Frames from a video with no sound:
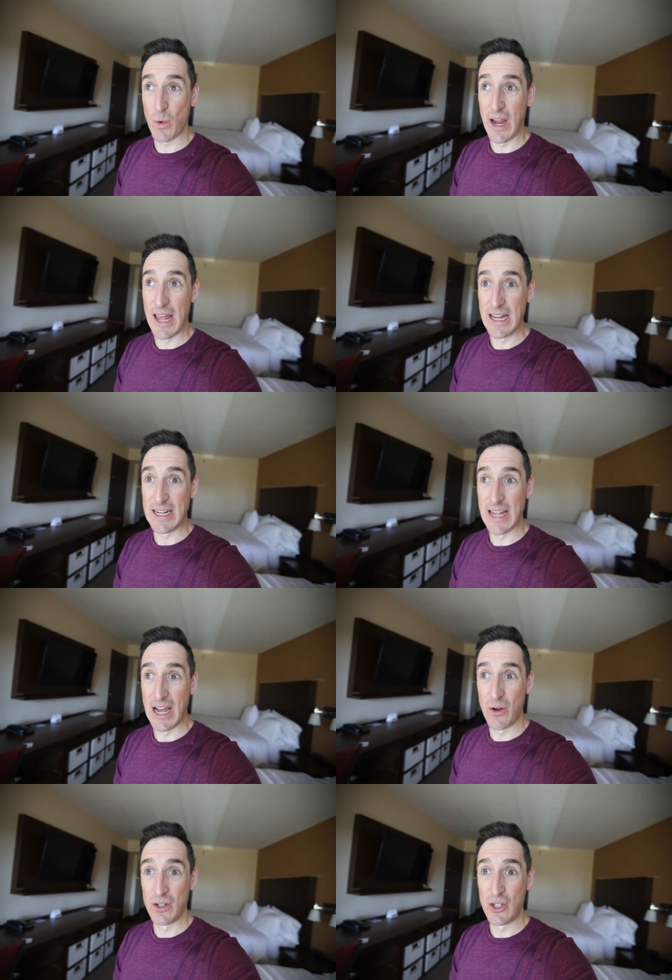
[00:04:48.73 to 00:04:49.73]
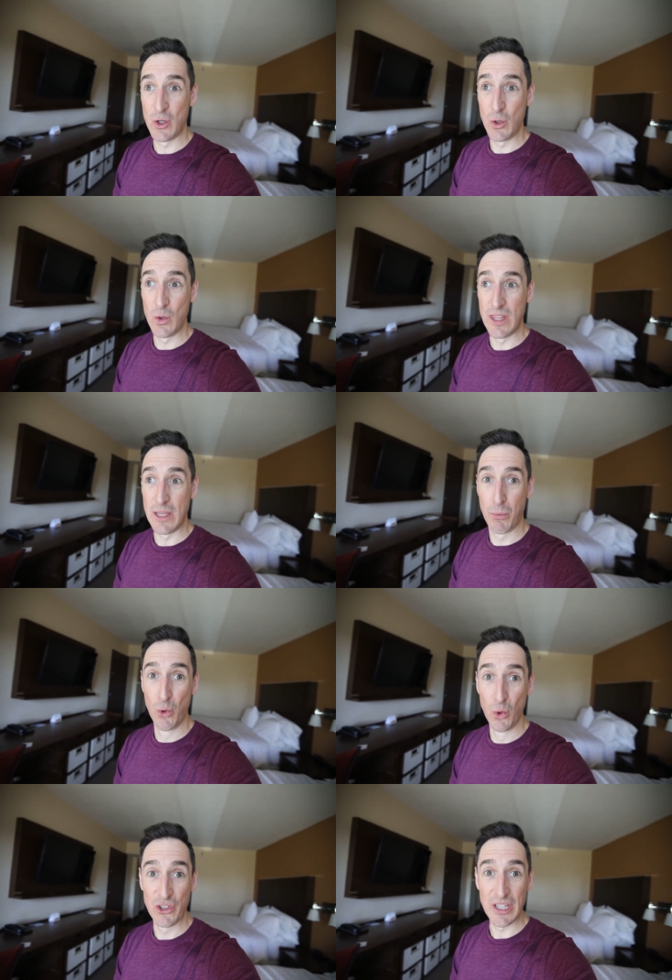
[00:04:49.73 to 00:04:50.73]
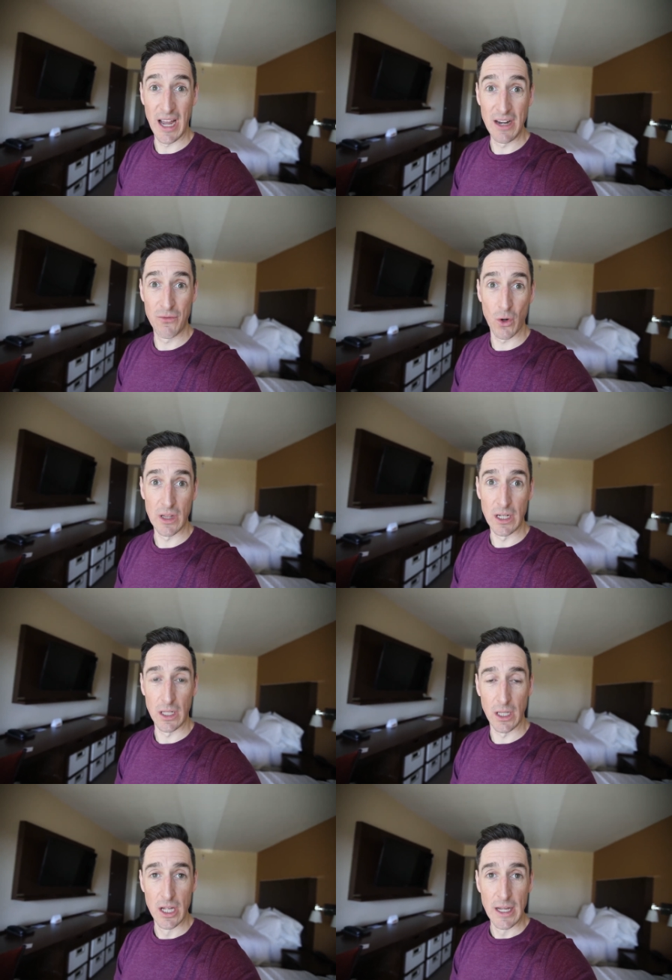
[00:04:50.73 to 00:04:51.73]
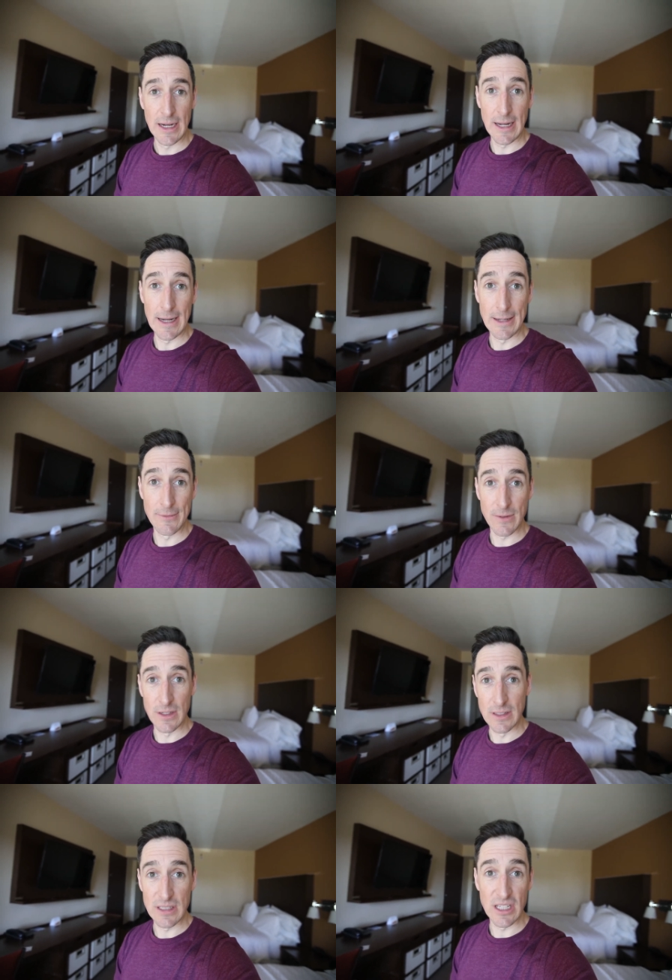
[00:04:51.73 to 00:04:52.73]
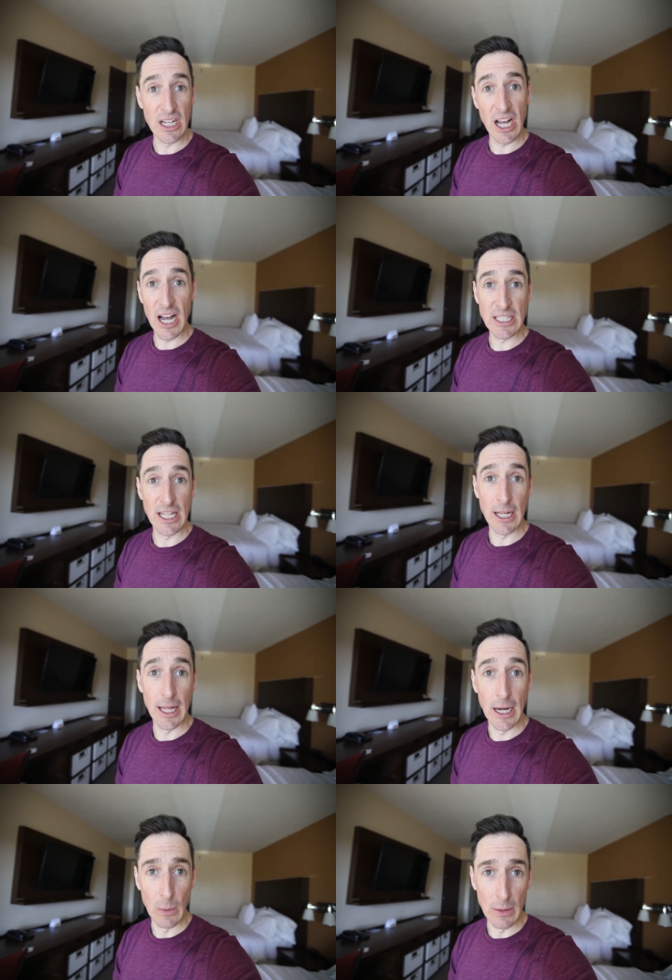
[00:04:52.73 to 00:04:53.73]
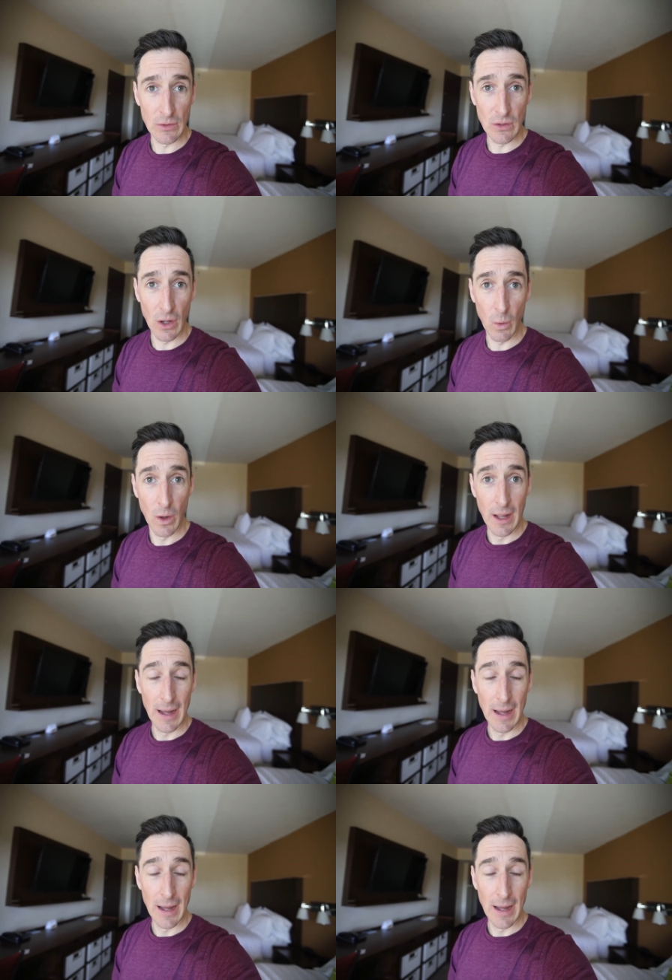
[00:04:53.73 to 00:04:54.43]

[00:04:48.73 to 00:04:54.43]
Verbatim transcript: we're heading down to the poolside for a little conference cocktail hour. So